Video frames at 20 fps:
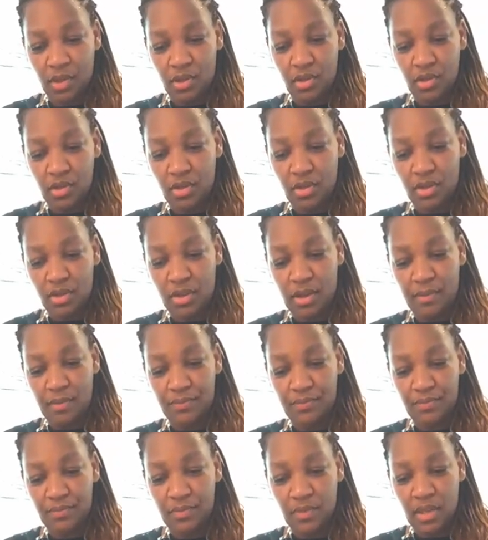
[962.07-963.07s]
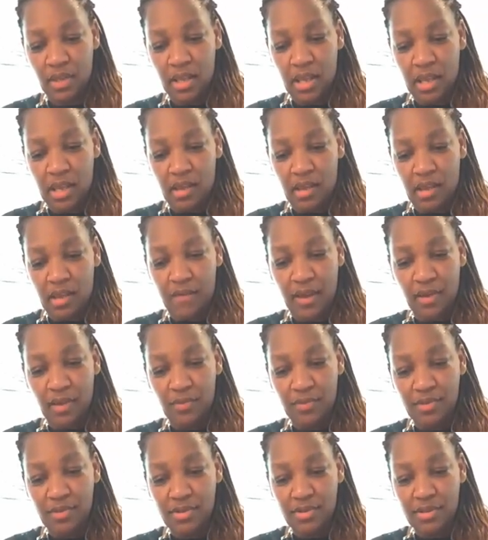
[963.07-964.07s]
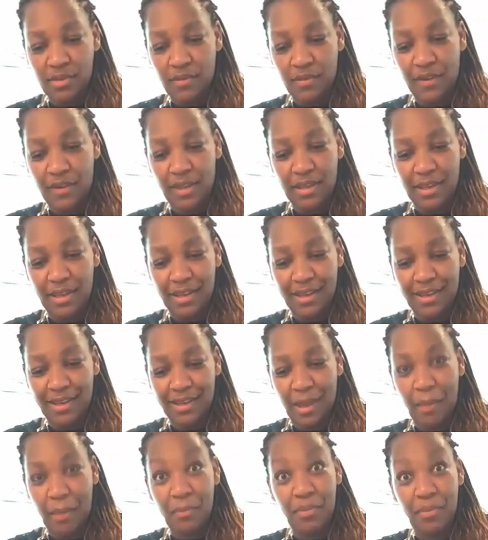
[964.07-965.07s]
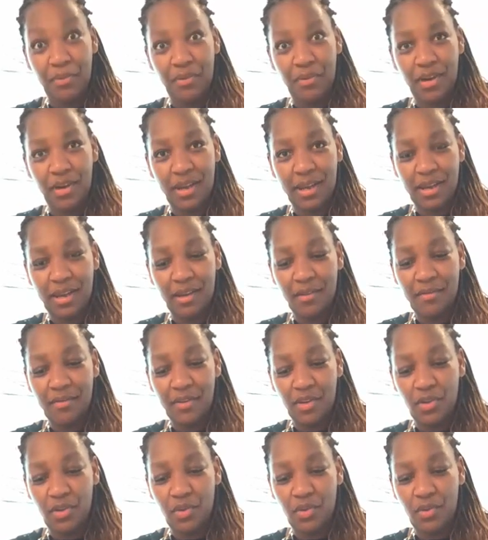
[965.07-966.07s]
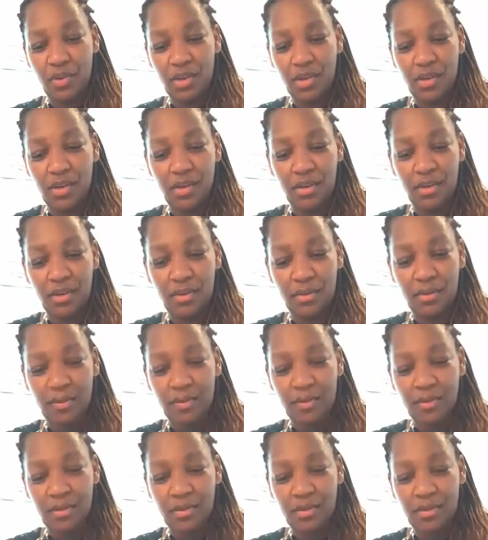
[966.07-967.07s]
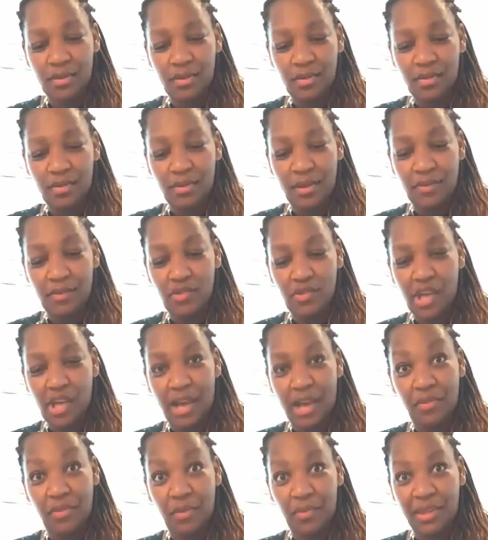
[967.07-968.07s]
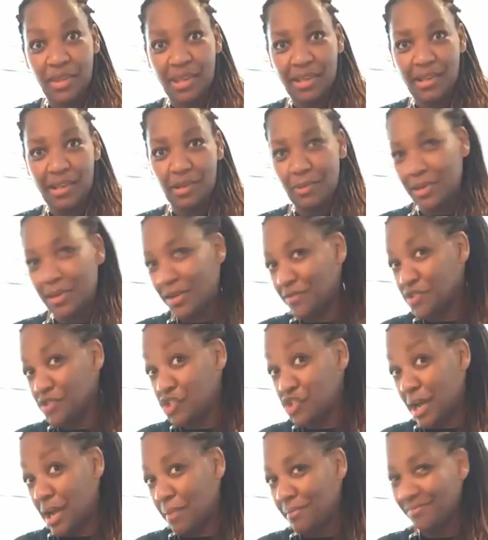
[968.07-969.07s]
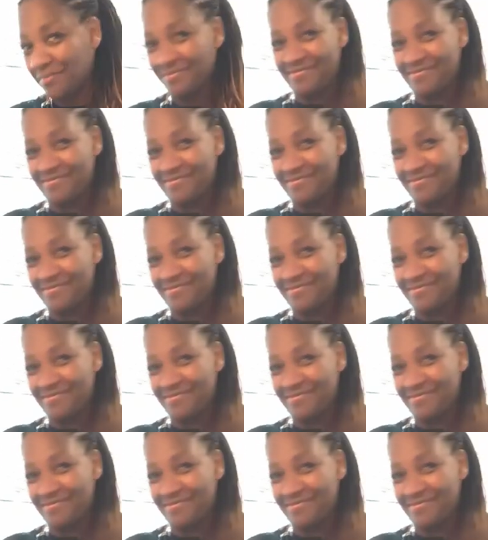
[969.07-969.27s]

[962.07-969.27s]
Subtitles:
Look at them. If anyone's feeling brave, you can inject them with a little bit of jam.